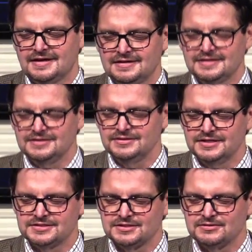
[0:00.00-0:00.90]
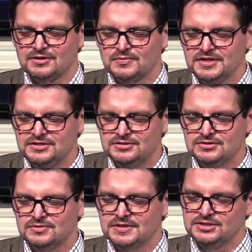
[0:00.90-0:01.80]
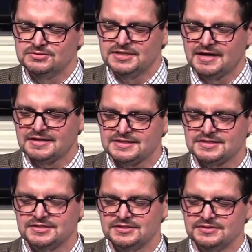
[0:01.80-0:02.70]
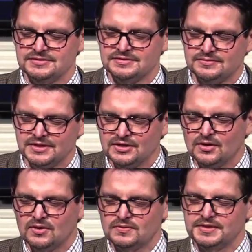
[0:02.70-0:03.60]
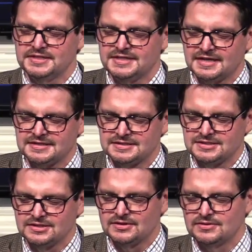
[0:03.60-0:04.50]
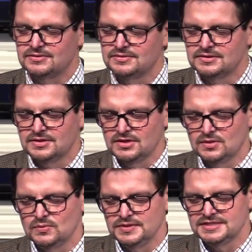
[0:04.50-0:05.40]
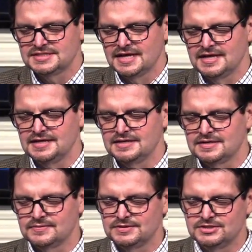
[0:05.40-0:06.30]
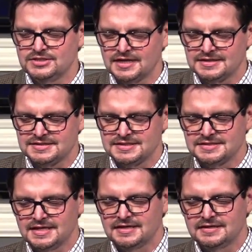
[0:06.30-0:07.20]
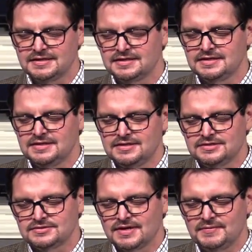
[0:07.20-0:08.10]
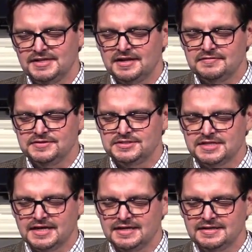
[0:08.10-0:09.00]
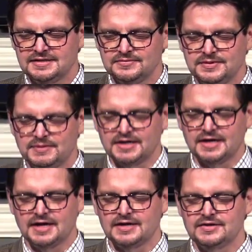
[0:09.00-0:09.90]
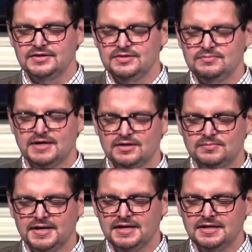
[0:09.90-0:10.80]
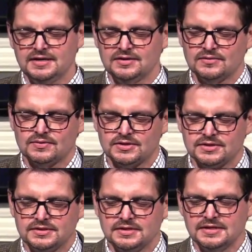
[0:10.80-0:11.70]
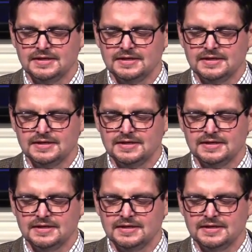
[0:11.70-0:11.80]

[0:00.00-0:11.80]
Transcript: Hallelujah. So, Lord, we do what you tell us to do. We go where you tell us to go. We say what you tell us to say. So, God, we love you tonight want to honor you by obeying your word,